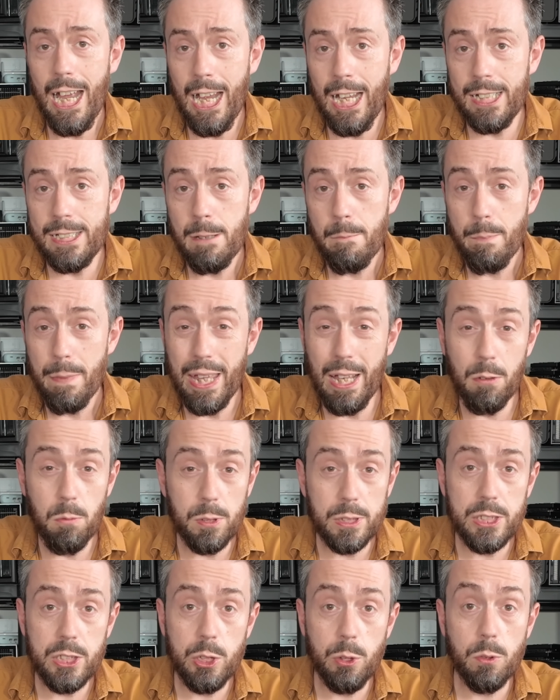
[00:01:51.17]
And it
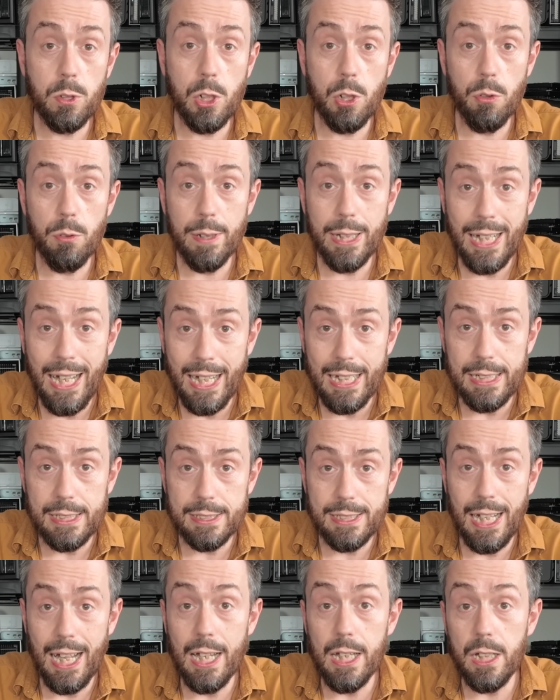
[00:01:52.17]
was to
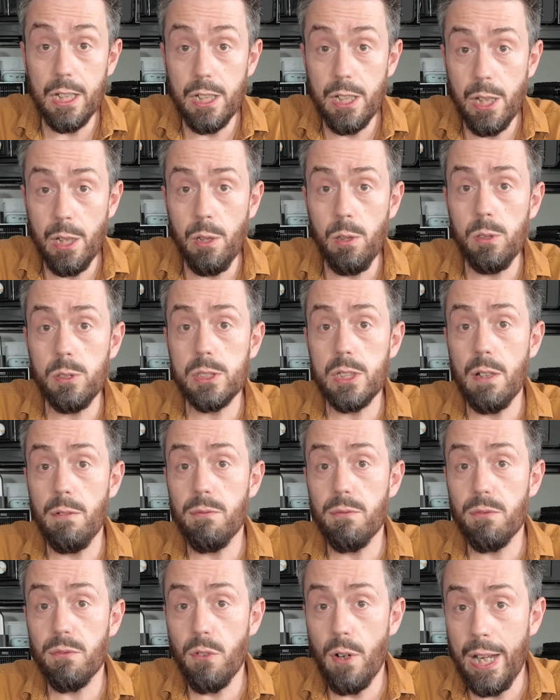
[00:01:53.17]
create a user
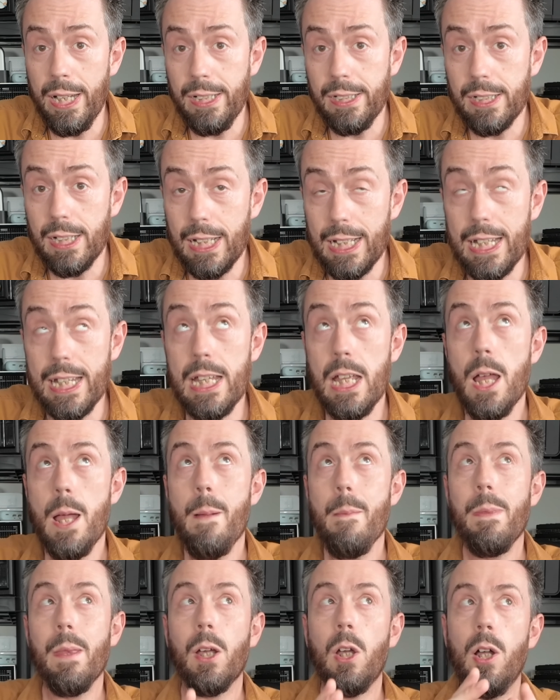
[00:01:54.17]
friendly
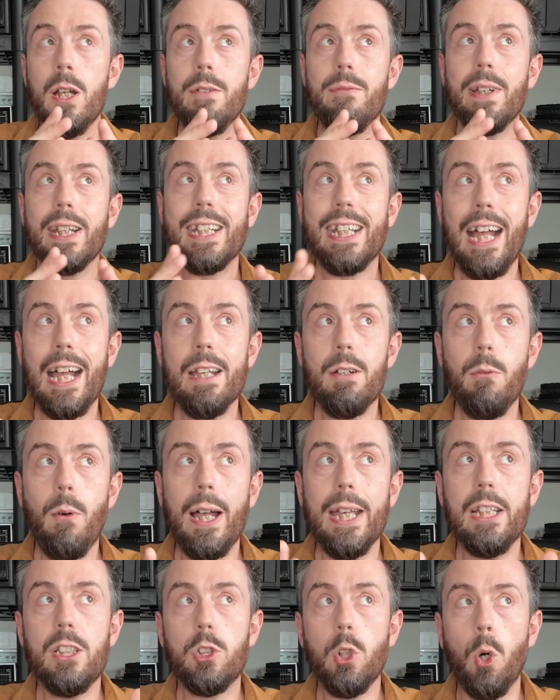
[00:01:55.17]
kind of
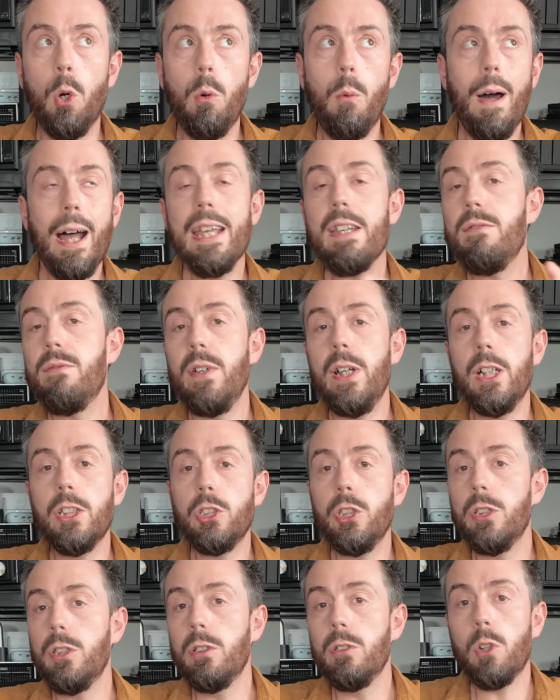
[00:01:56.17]
gateway, doorway
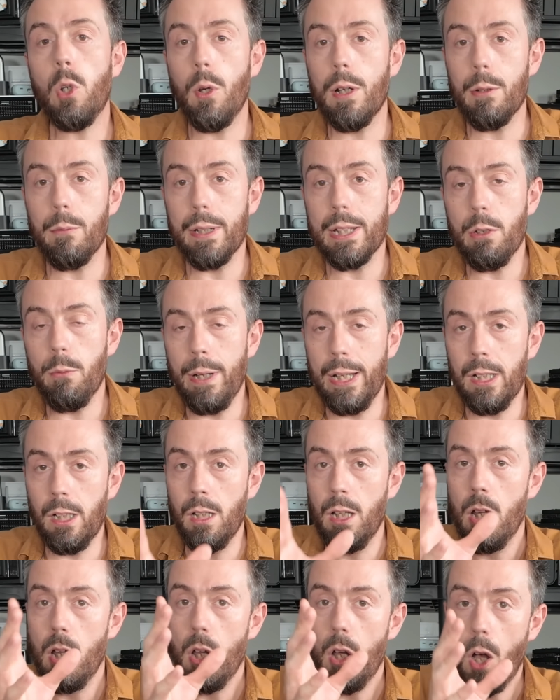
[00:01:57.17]
version, call it what you
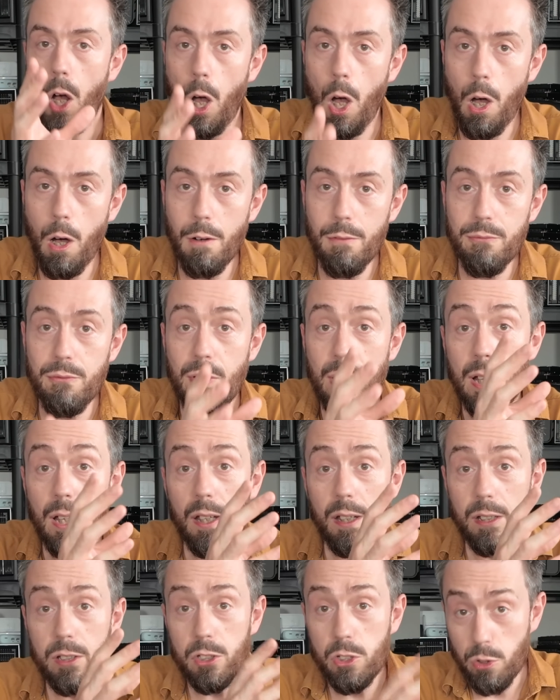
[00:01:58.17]
will, of
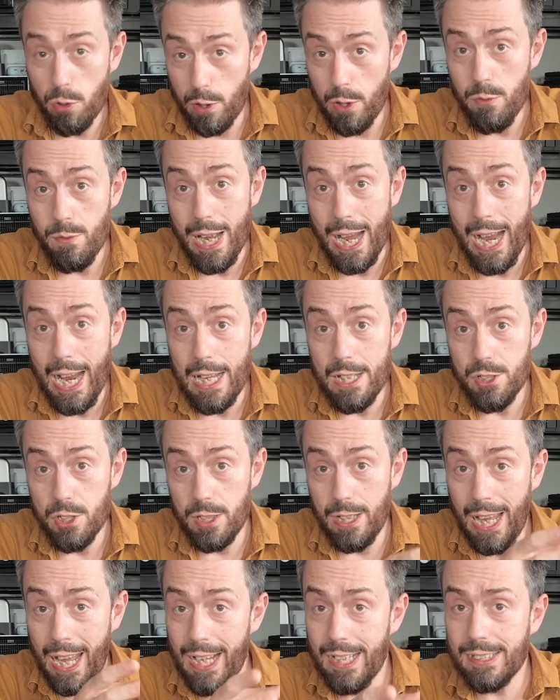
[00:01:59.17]
TrueNAS.
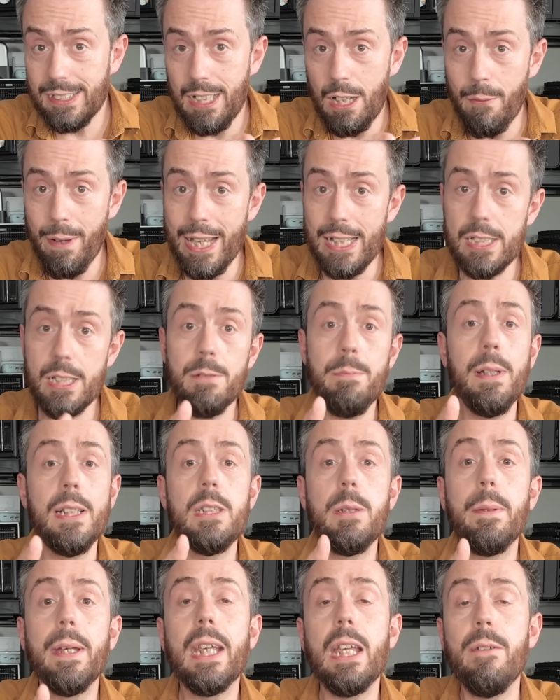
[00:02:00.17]
And HexOS is
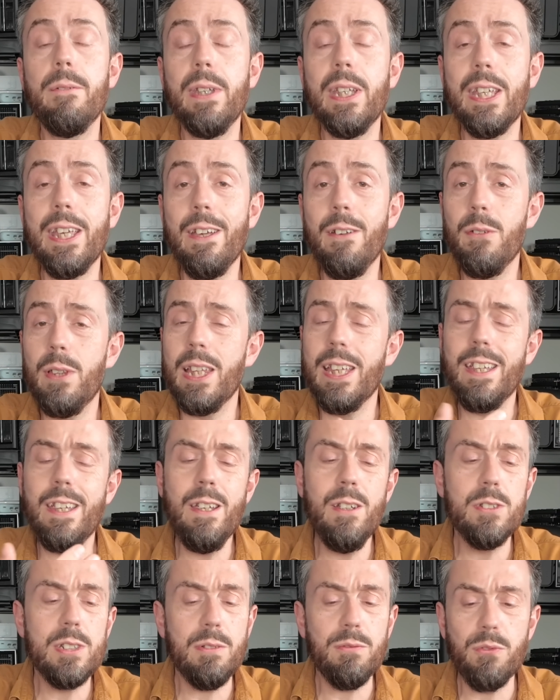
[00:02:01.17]
meant to be giving you the
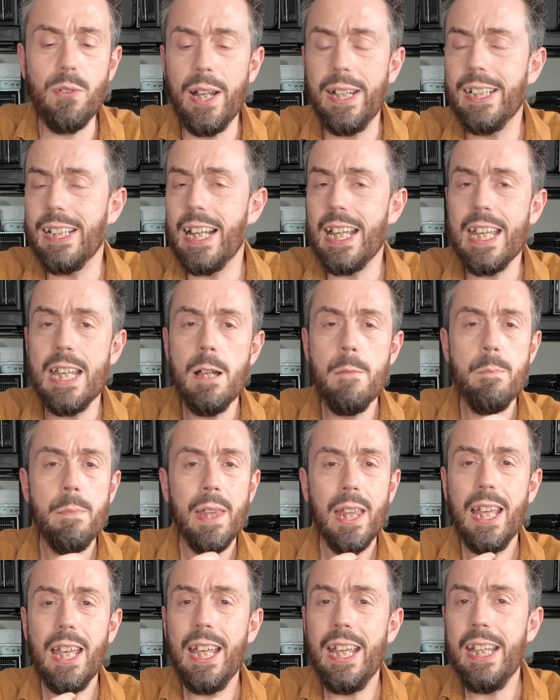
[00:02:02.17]
user friendly,
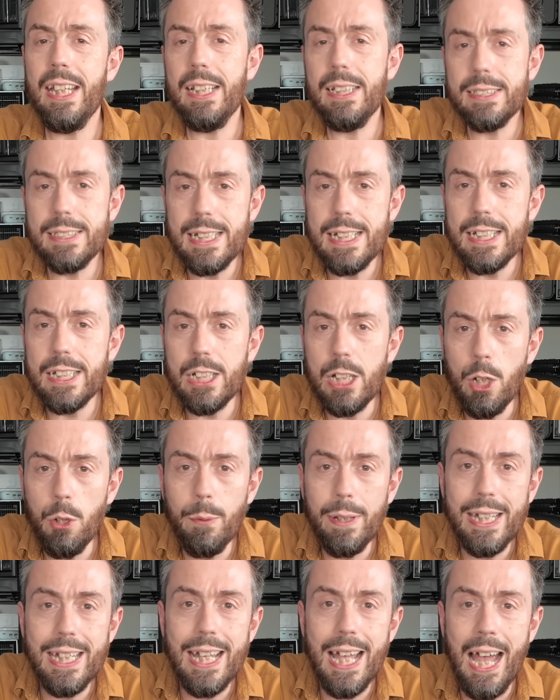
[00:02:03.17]
easy
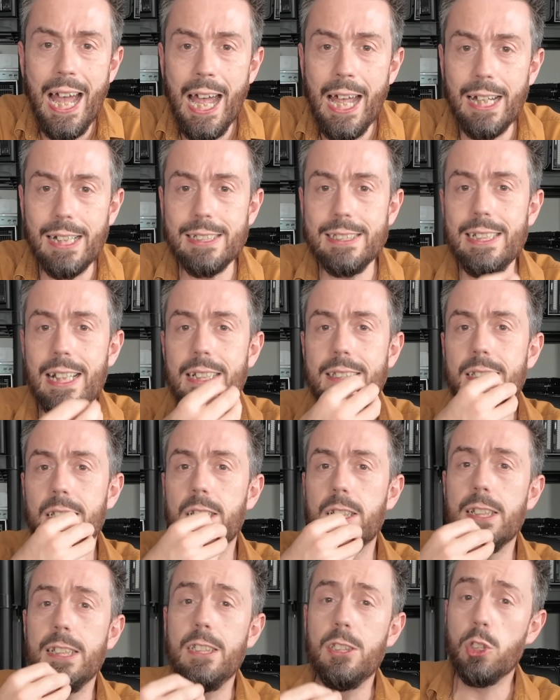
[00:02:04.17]
GUI access
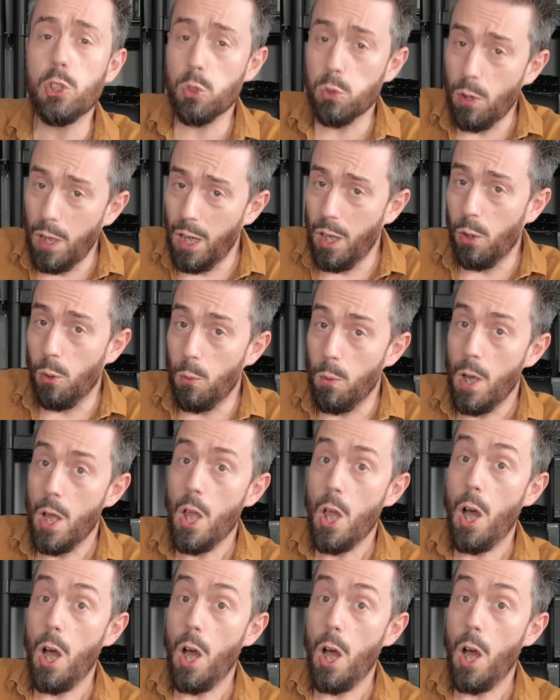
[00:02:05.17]
and control